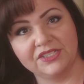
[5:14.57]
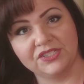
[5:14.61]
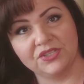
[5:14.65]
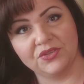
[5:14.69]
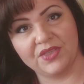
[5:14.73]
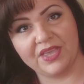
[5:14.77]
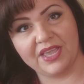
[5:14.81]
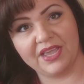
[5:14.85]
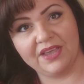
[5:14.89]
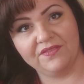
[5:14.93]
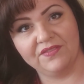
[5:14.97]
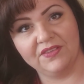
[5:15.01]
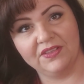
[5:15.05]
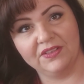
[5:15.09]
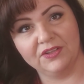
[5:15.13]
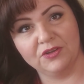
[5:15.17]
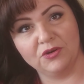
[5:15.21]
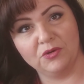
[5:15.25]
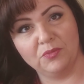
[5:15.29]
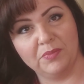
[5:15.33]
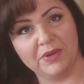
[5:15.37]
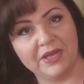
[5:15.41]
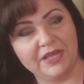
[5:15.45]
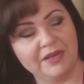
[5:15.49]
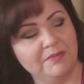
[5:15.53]
So they have the
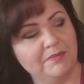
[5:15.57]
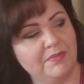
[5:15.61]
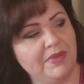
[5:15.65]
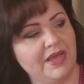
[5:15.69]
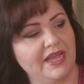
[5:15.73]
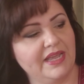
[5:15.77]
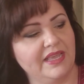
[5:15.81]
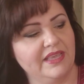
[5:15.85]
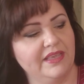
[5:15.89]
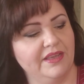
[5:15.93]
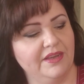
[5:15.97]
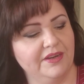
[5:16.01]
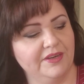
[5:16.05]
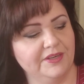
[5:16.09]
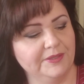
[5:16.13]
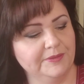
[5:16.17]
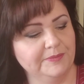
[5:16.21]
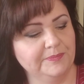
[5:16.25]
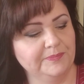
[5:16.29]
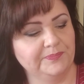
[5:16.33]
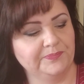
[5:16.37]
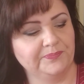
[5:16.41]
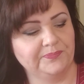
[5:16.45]
little button back here,